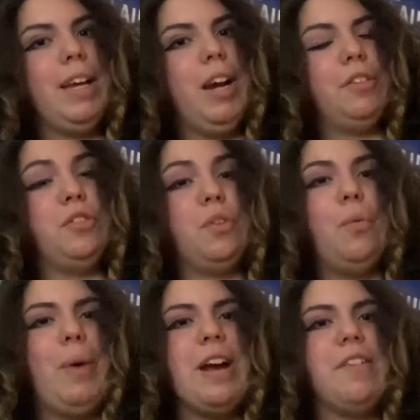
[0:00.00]
characters
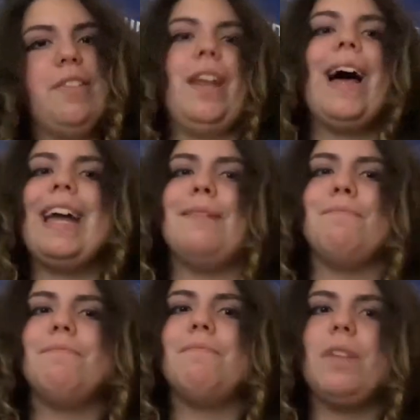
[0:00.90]
aware that I
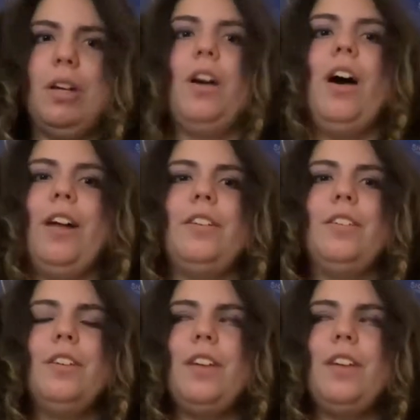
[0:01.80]
am a god.